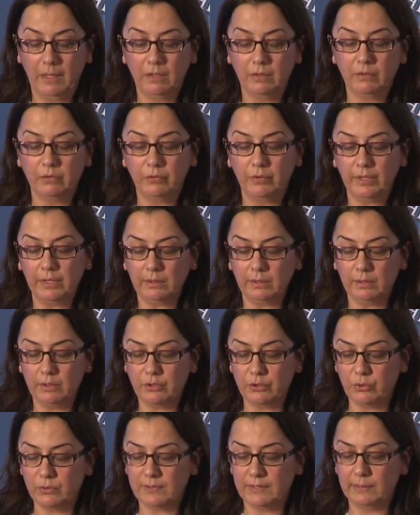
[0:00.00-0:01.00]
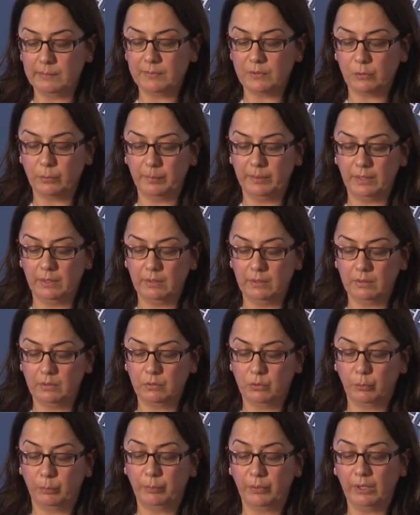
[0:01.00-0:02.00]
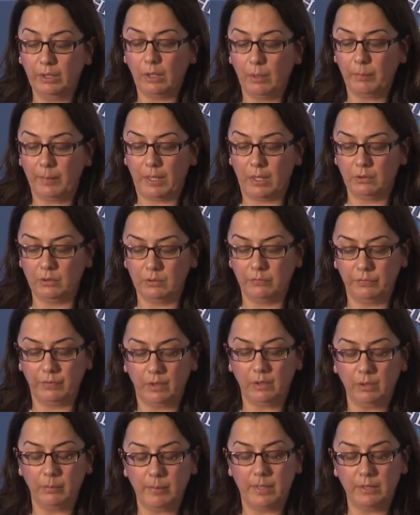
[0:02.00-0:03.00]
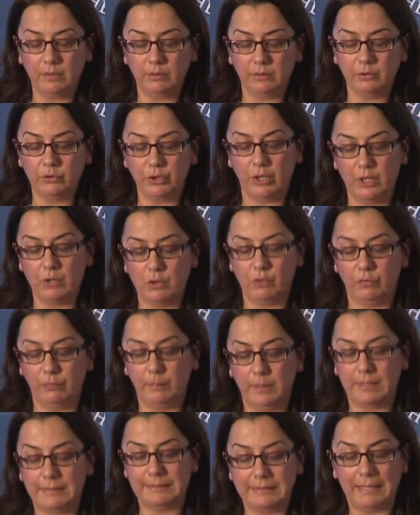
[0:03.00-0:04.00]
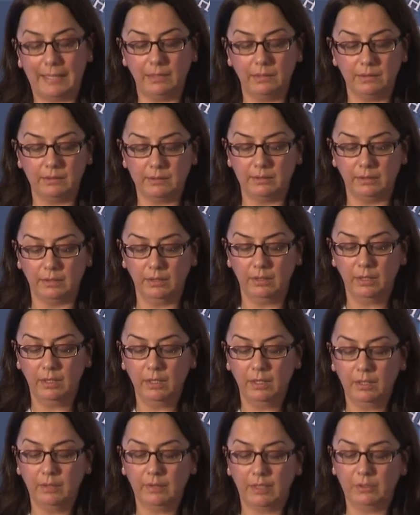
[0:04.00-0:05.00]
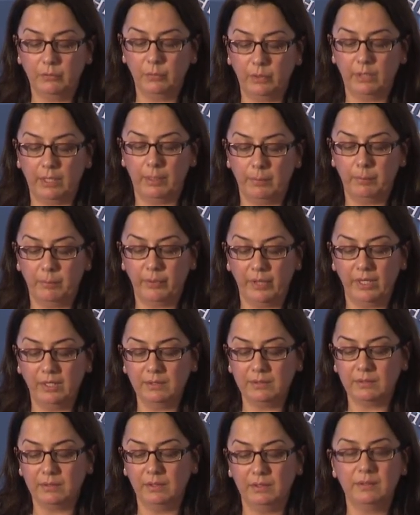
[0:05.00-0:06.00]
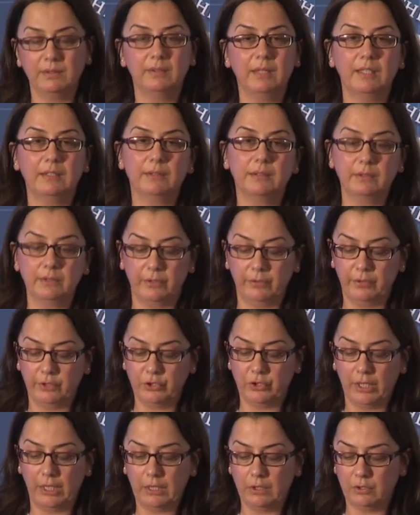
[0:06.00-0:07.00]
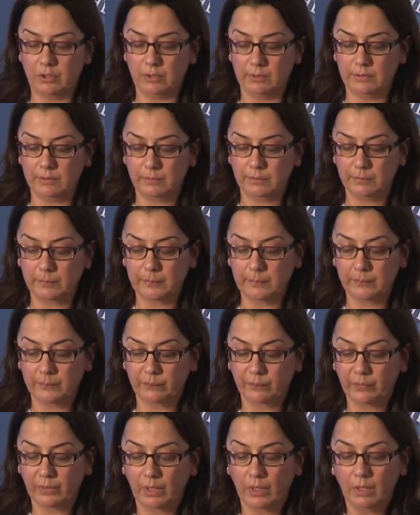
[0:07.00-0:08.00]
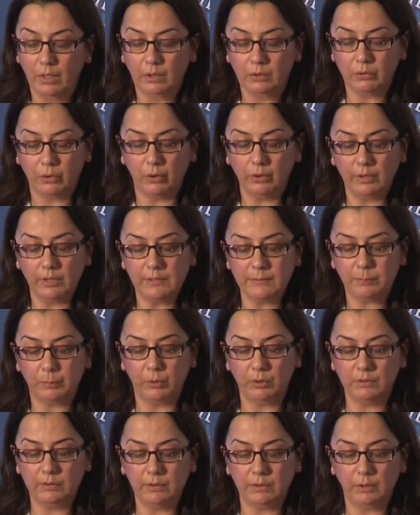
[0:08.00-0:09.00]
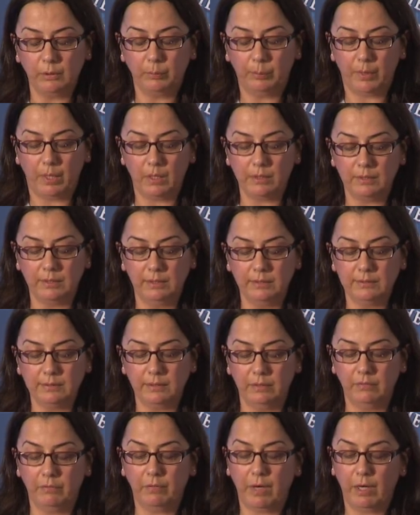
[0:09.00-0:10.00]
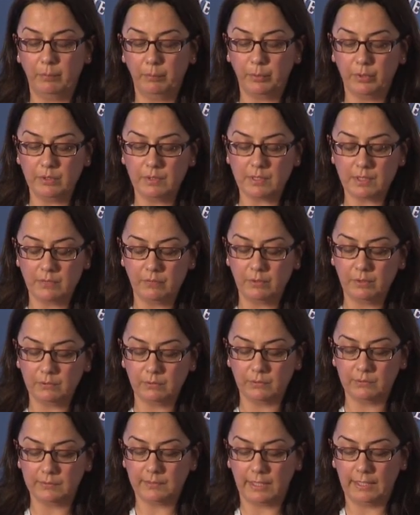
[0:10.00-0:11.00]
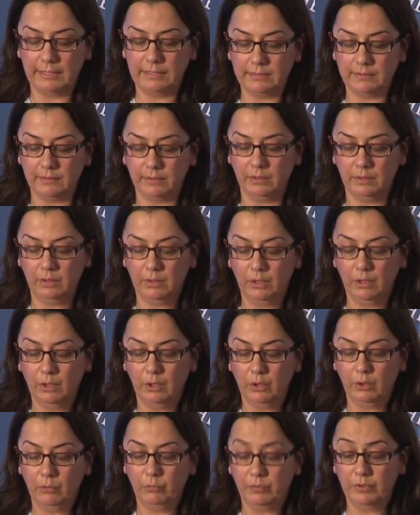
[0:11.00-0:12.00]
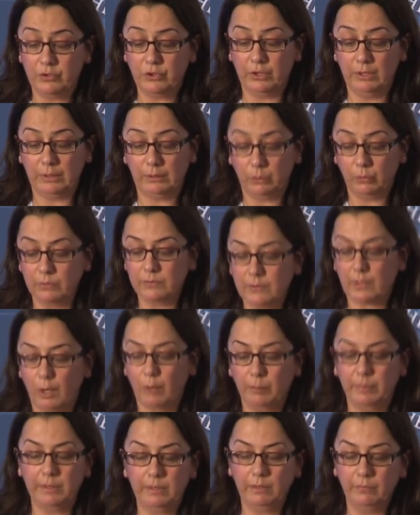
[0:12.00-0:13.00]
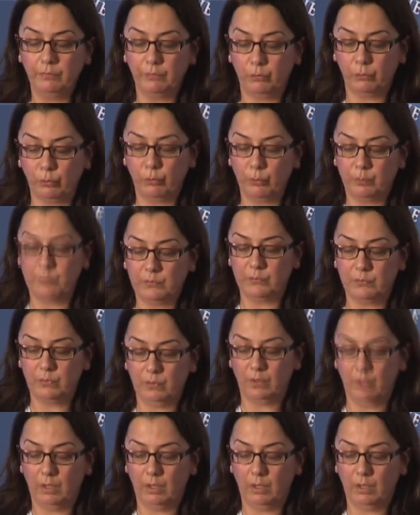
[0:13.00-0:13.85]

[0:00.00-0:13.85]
The real issue seems to be to bring about a fundamental change of mentality that will embrace these necessary changes. Turkey's political parties and vibrant civil society, which includes our belief groups,